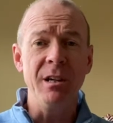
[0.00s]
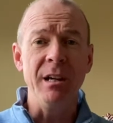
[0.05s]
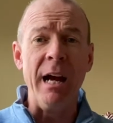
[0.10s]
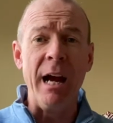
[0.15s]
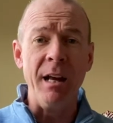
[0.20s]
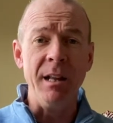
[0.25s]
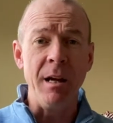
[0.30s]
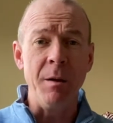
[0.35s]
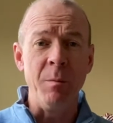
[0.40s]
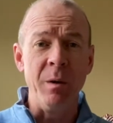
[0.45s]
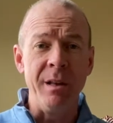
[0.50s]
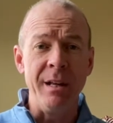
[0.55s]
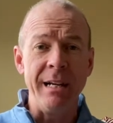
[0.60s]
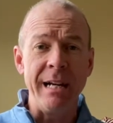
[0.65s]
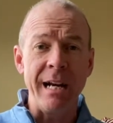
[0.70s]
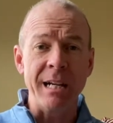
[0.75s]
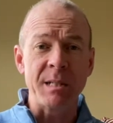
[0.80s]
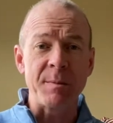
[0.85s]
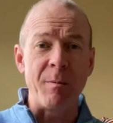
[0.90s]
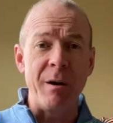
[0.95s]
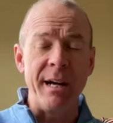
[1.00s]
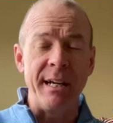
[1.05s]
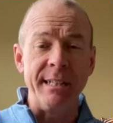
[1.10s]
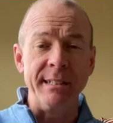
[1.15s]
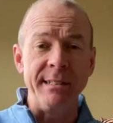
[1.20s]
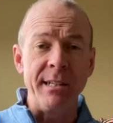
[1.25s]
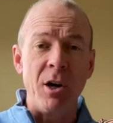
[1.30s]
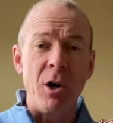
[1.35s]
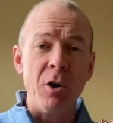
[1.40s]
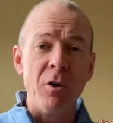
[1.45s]
And then when the dance break is
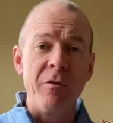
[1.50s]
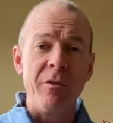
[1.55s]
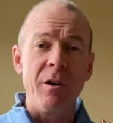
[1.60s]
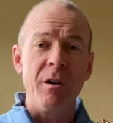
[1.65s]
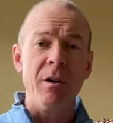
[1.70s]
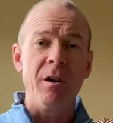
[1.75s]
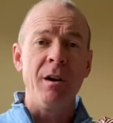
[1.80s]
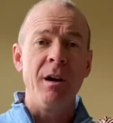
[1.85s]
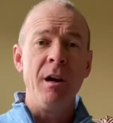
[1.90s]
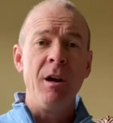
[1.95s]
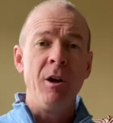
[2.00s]
over,